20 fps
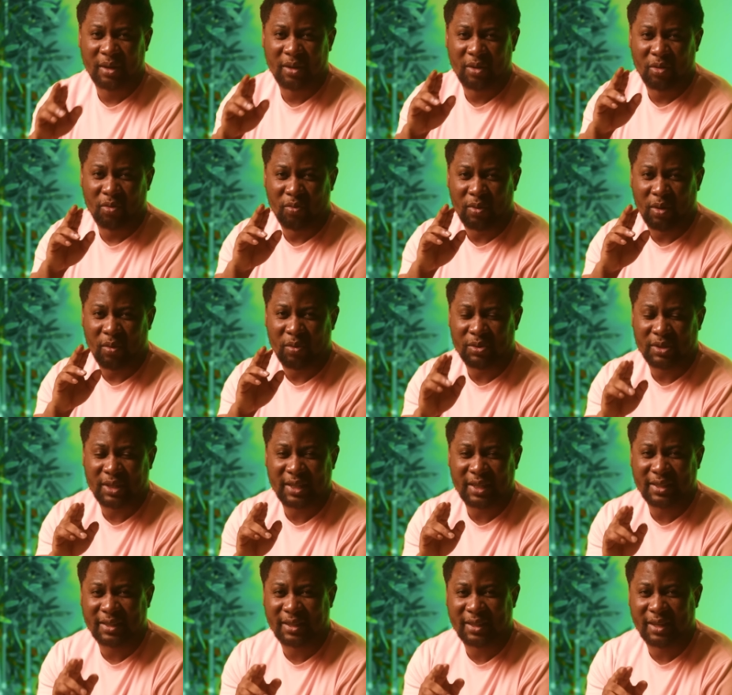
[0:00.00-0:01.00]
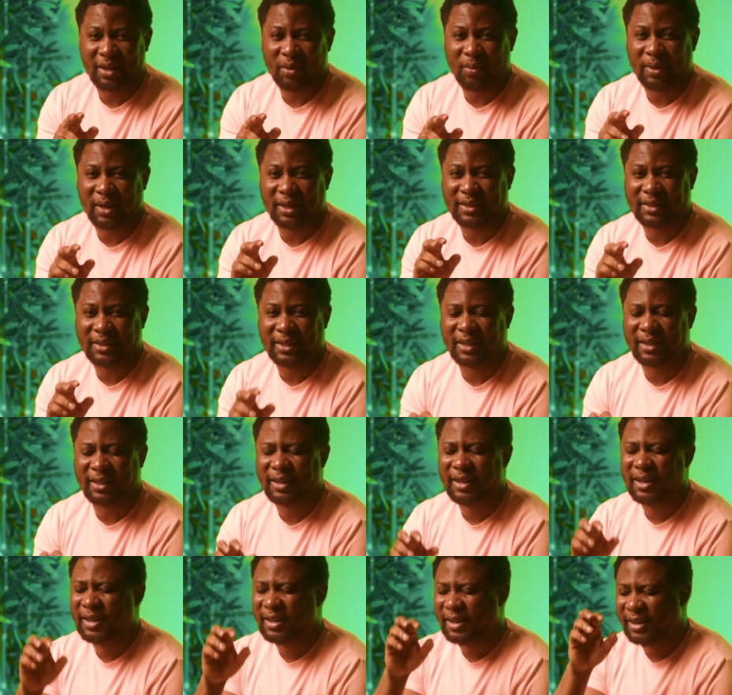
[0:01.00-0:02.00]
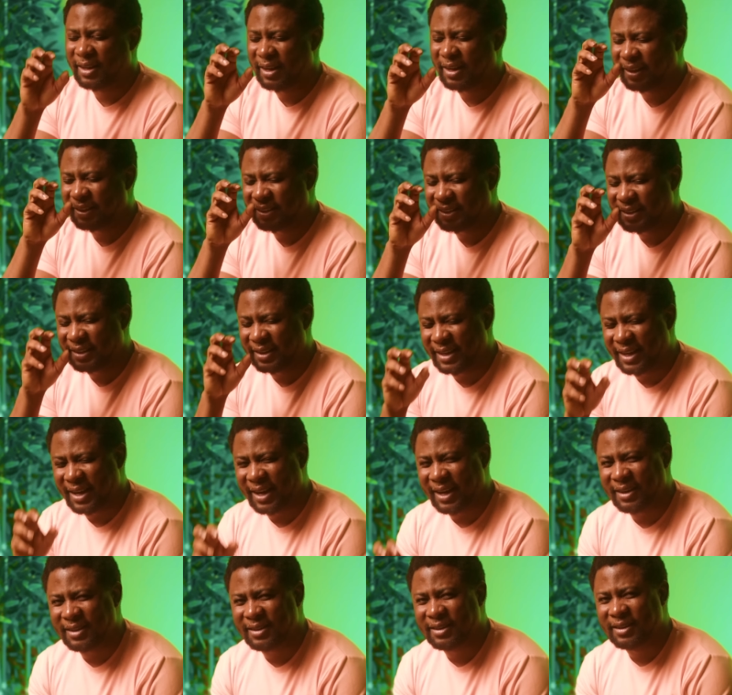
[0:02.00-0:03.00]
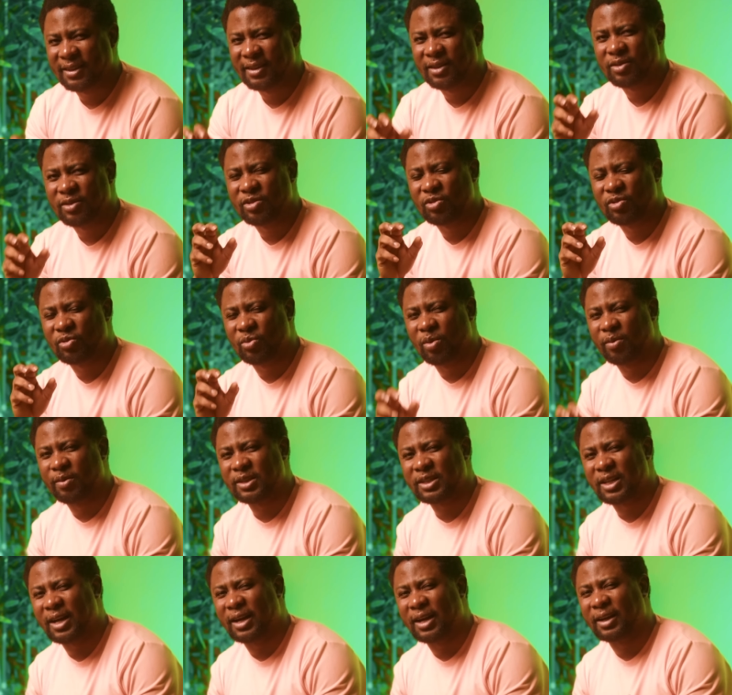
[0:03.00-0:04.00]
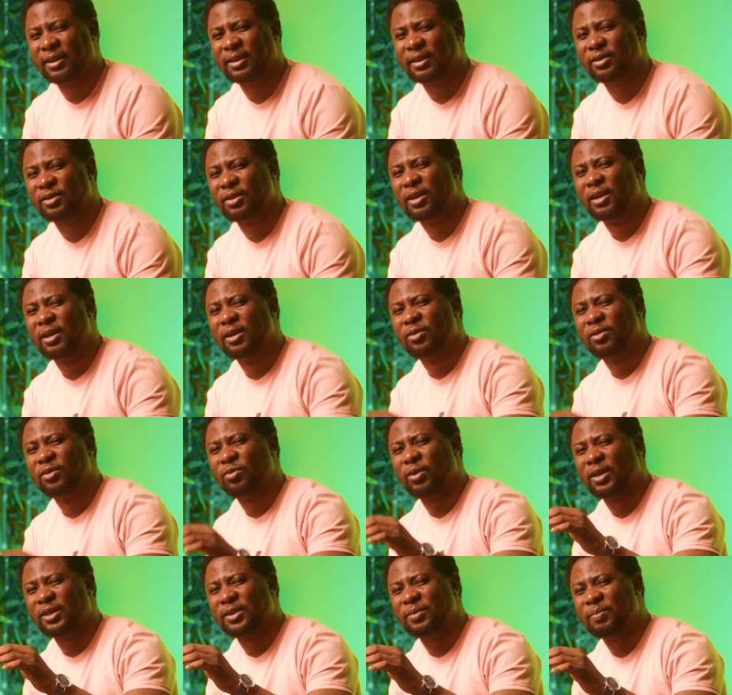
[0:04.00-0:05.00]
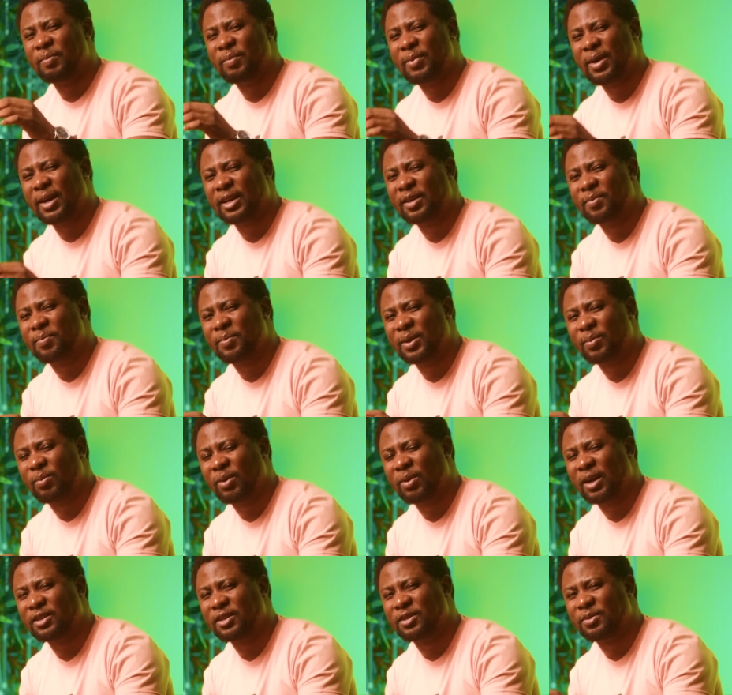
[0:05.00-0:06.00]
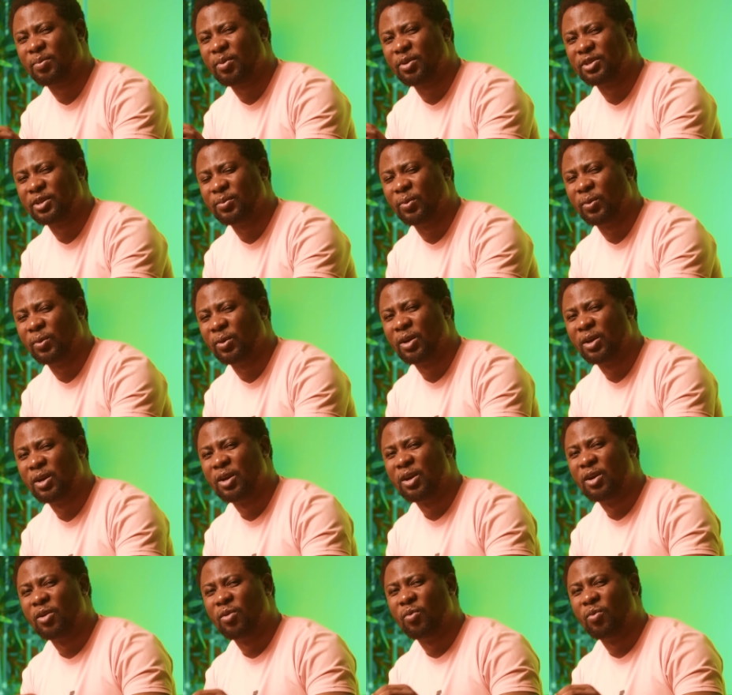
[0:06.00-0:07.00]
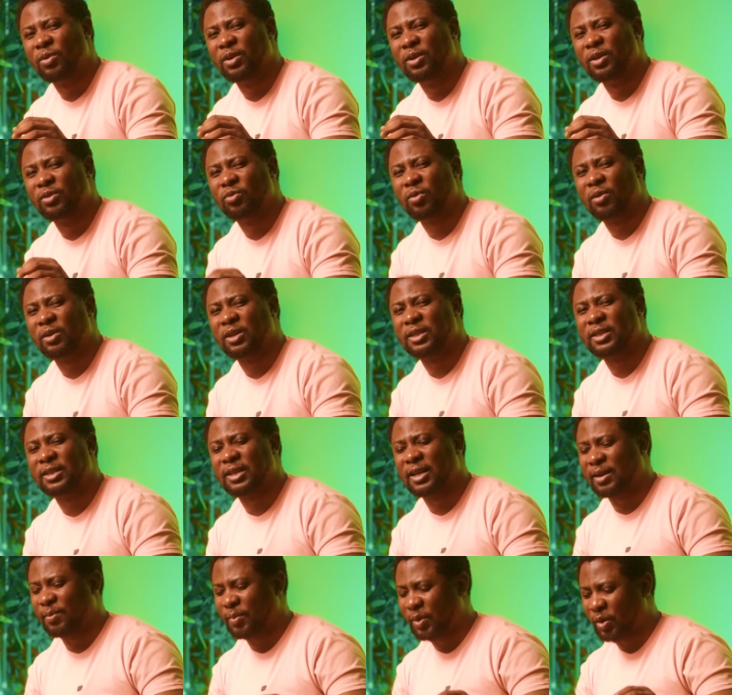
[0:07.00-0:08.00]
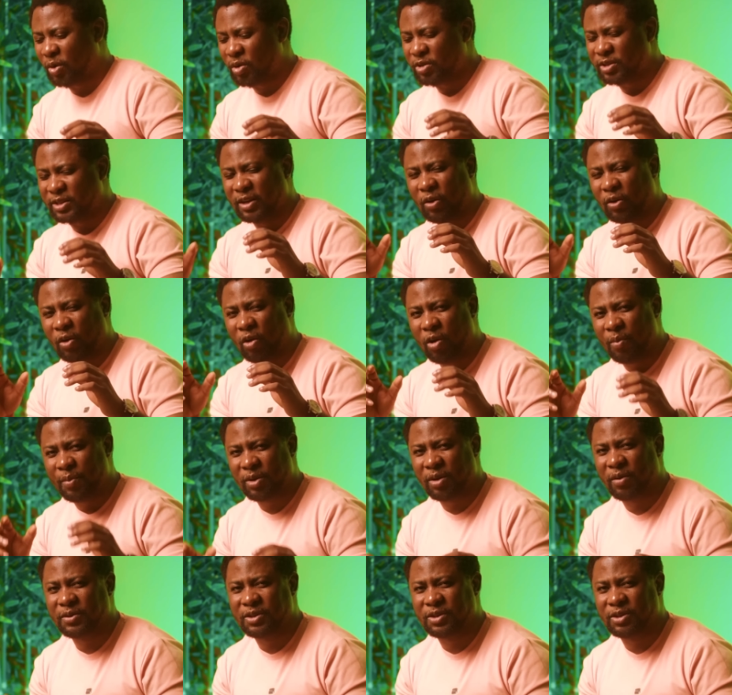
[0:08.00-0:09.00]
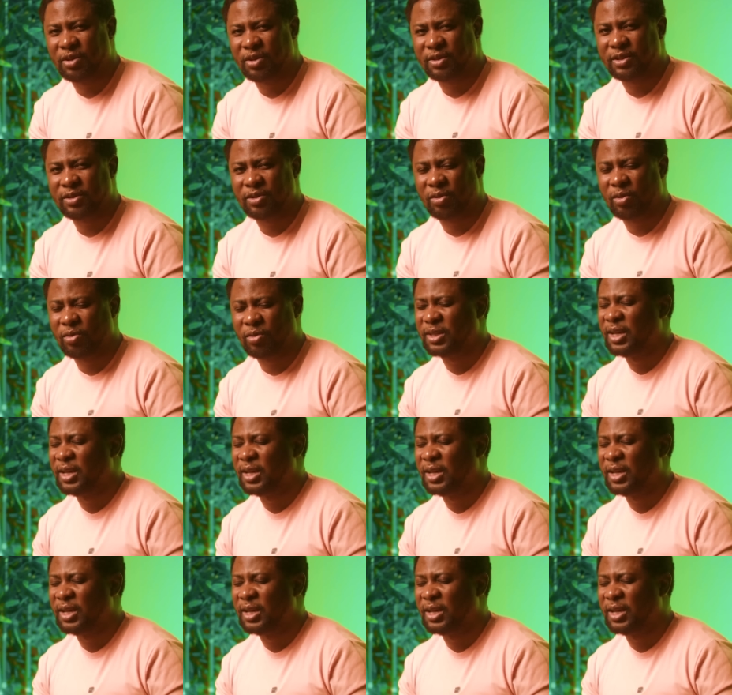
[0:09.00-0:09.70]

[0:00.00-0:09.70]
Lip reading: When we say share, we're saying let's get stories like this to as many people as possible. We need to understand because the coming of Jesus is close.